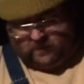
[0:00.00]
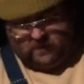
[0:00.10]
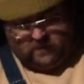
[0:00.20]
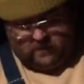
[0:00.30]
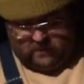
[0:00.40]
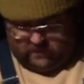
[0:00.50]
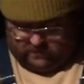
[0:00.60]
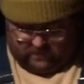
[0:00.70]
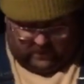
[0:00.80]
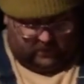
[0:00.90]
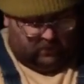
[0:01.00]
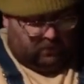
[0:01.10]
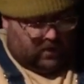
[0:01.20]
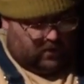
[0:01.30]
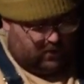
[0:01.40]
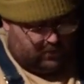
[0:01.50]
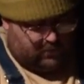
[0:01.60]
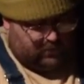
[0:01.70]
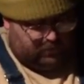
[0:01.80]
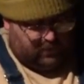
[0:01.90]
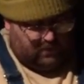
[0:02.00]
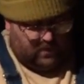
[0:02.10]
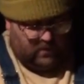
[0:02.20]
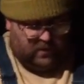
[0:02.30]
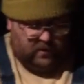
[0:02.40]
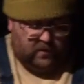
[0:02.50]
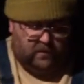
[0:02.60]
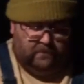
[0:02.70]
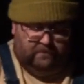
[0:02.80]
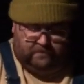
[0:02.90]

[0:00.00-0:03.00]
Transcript: Just make little balls, put them on there.